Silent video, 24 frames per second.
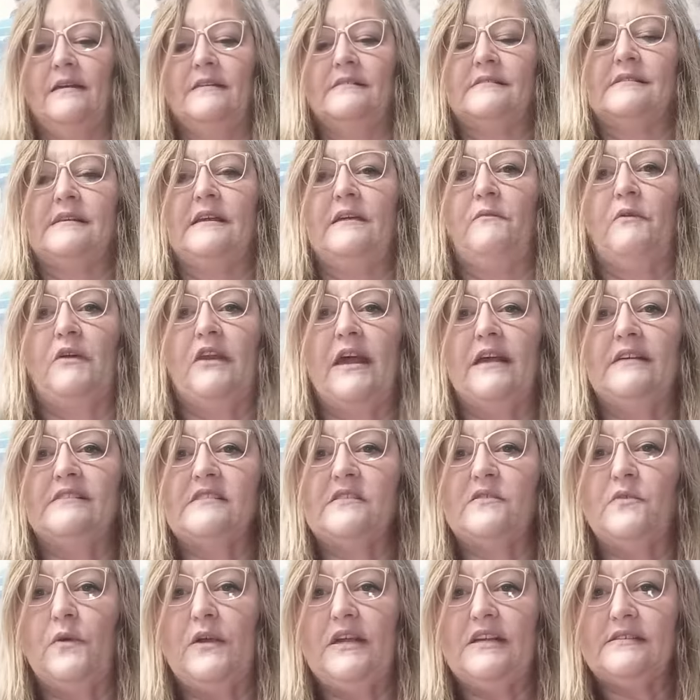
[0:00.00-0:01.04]
See, when I
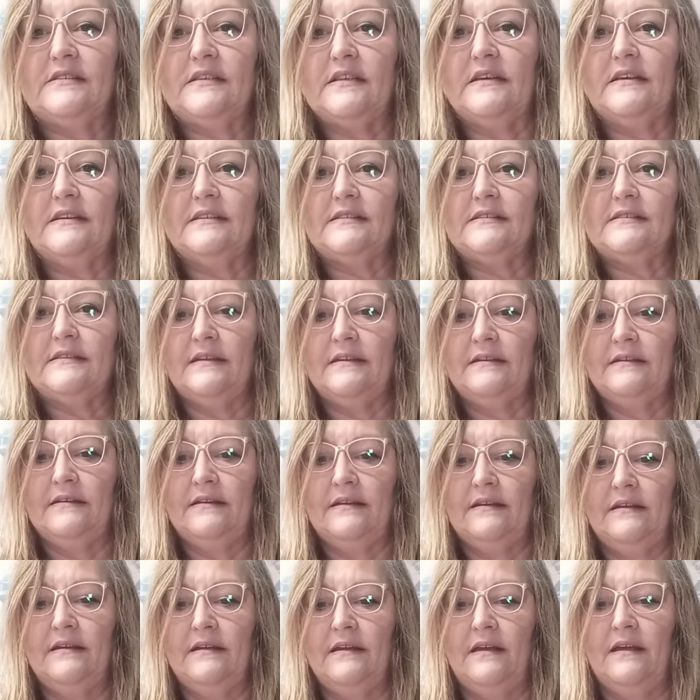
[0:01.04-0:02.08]
squeeze this,
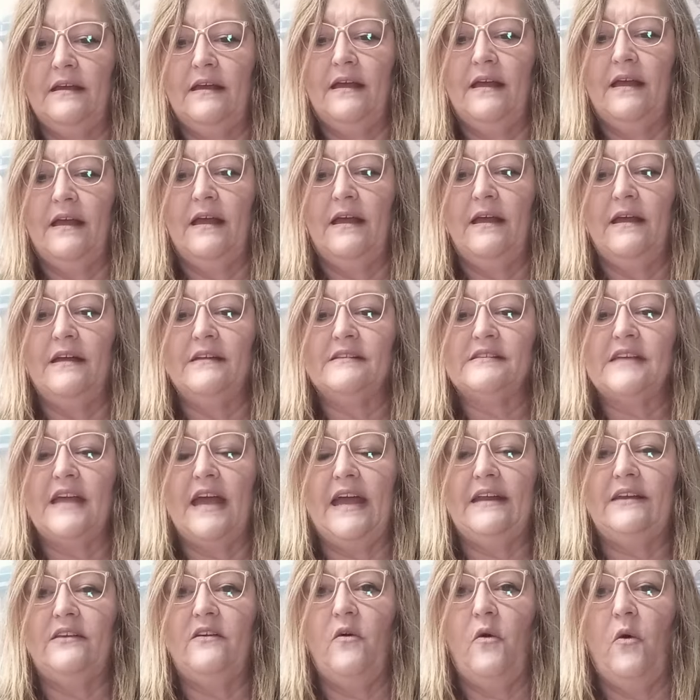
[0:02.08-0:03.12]
it's
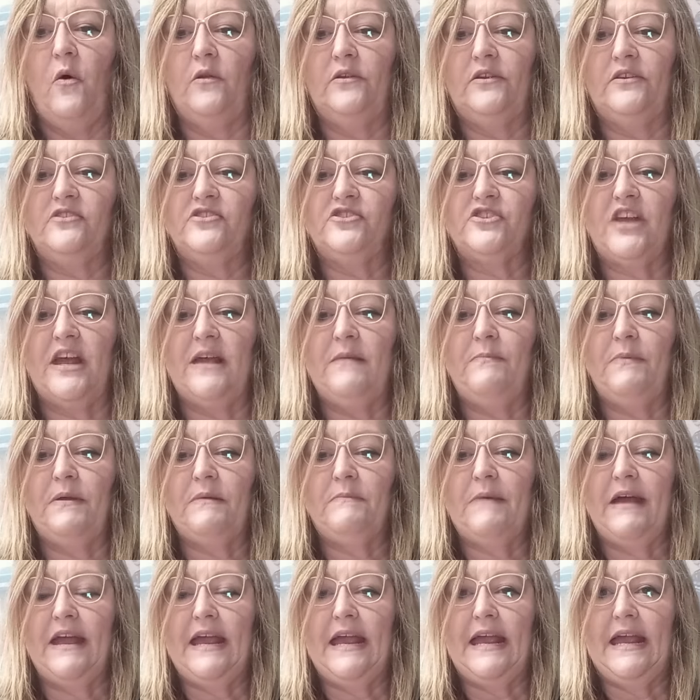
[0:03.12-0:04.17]
kind of holding shape
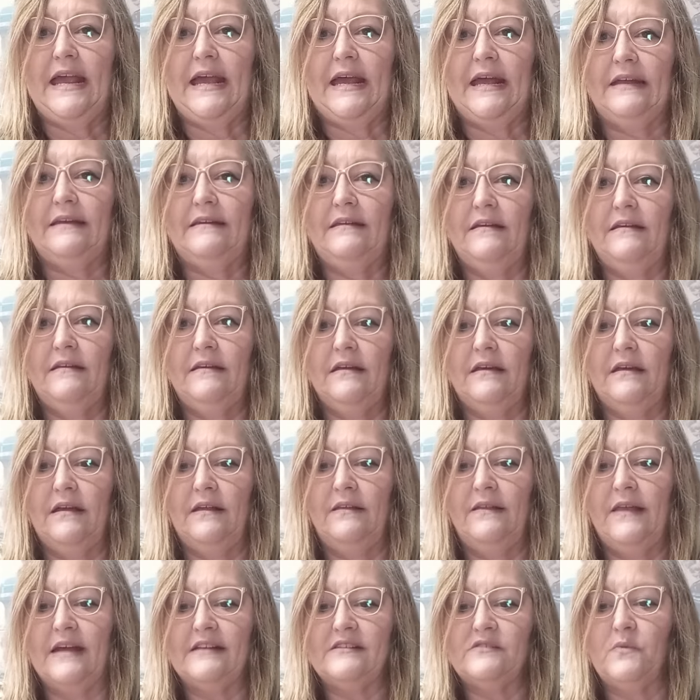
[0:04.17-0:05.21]
in my hand,
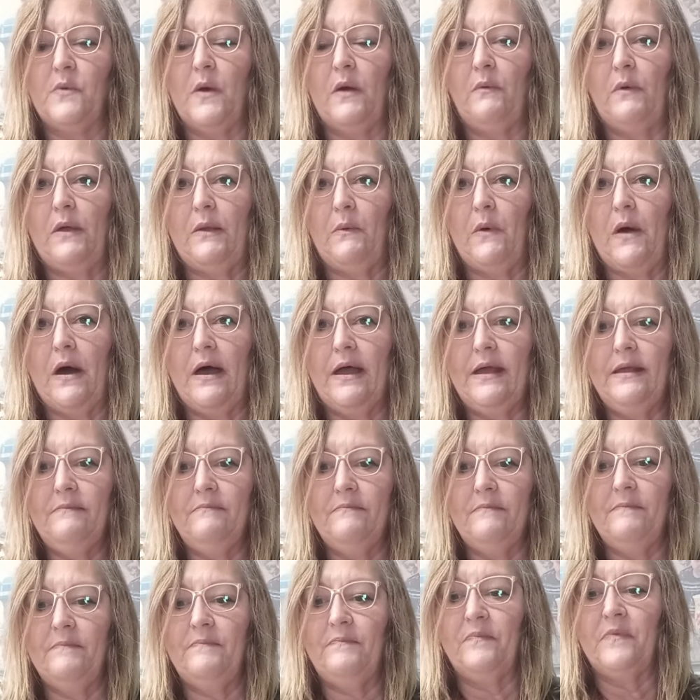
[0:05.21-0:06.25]
and that's what we want.
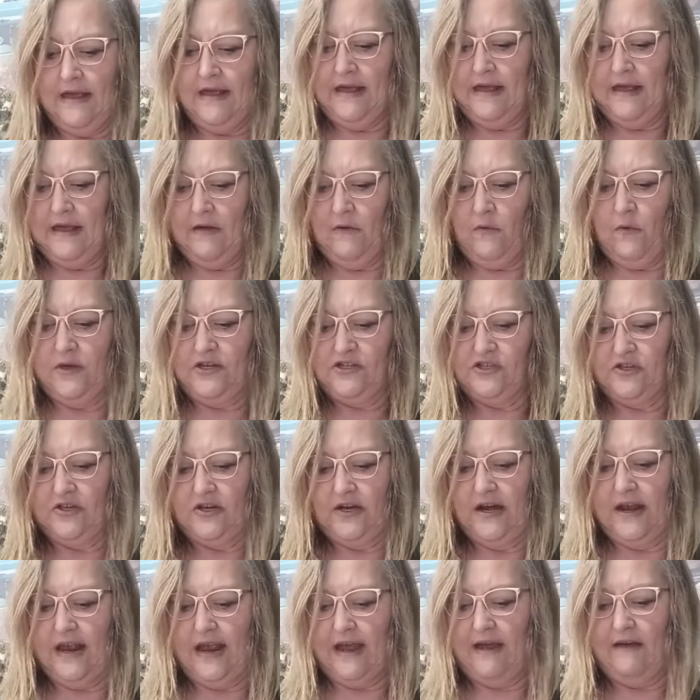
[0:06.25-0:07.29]
We
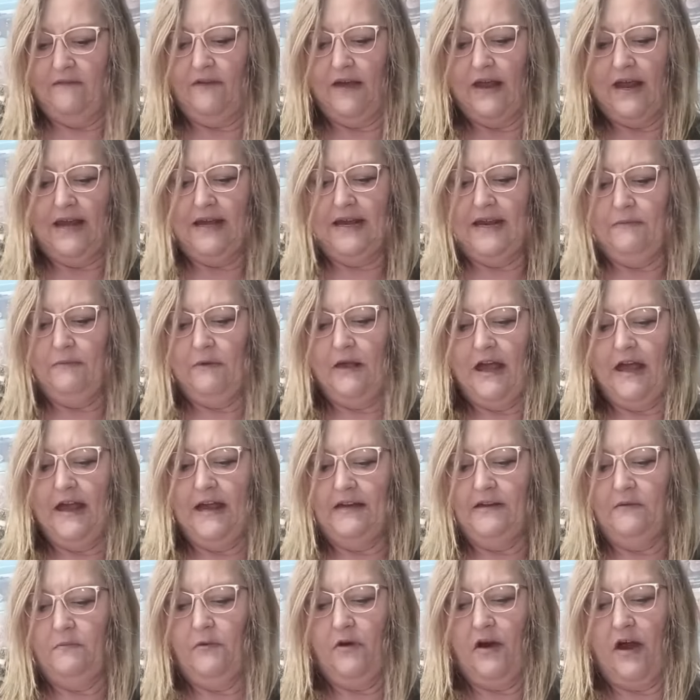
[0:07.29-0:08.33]
shouldn't have any
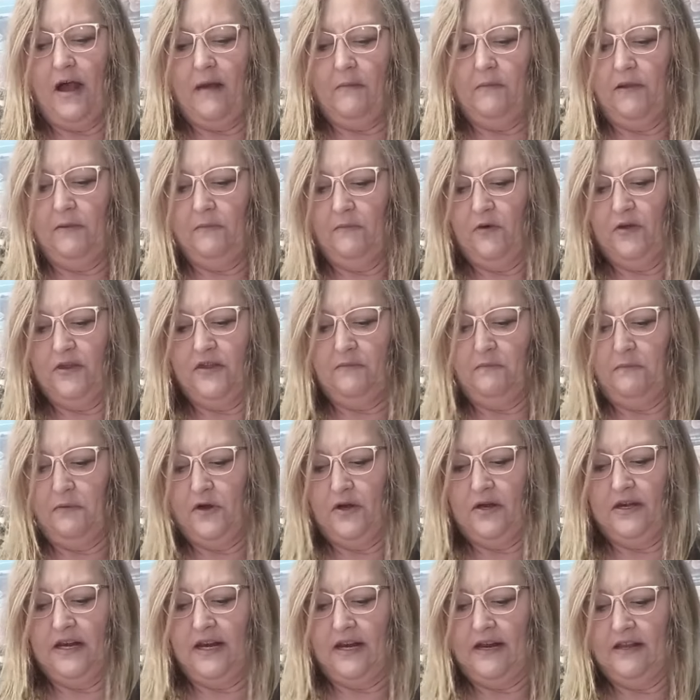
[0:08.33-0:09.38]
kind of problem with
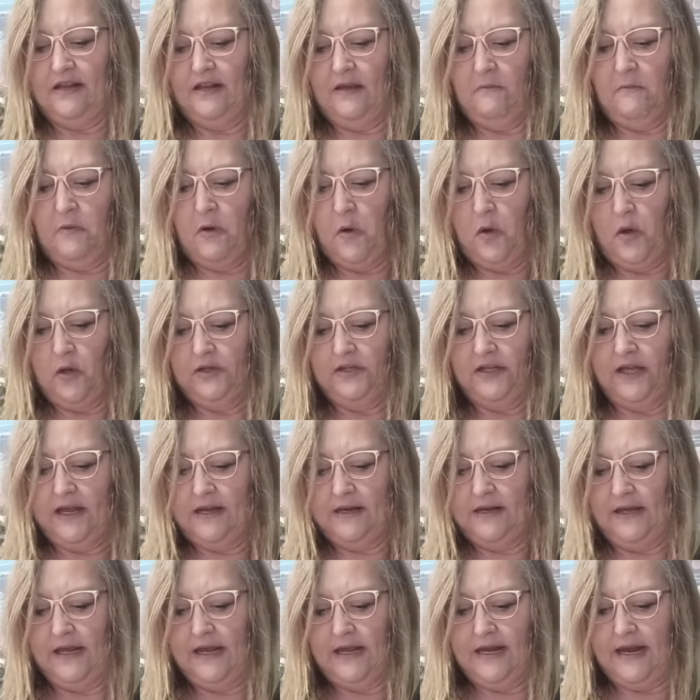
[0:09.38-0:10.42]
putting it in the mold
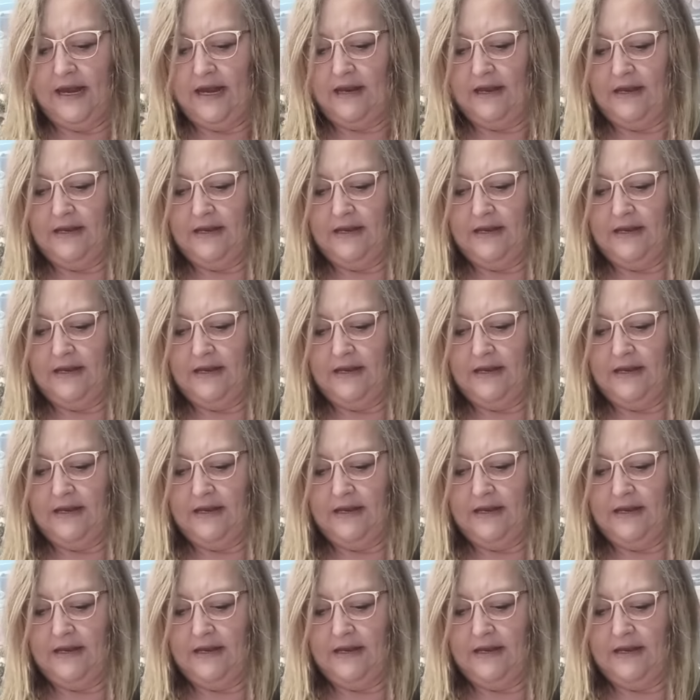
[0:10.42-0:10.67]
and getting